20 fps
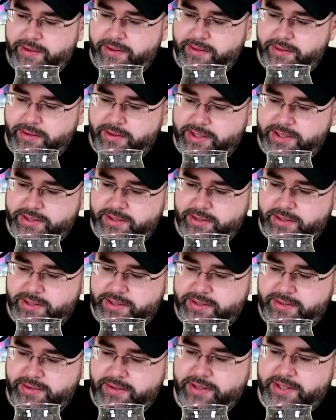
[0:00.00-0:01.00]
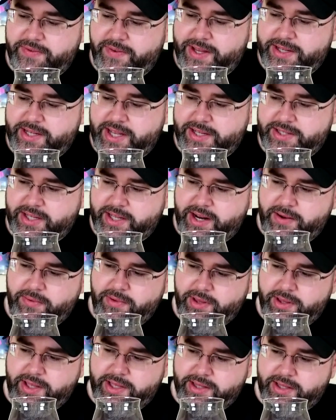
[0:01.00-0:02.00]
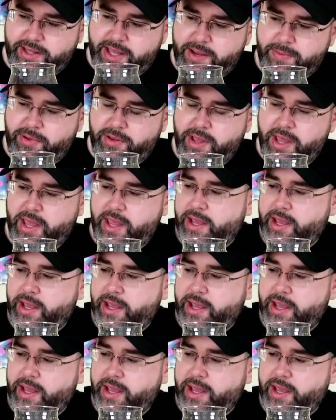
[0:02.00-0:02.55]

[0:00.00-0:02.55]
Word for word: Looks fantastic. And I really like the label.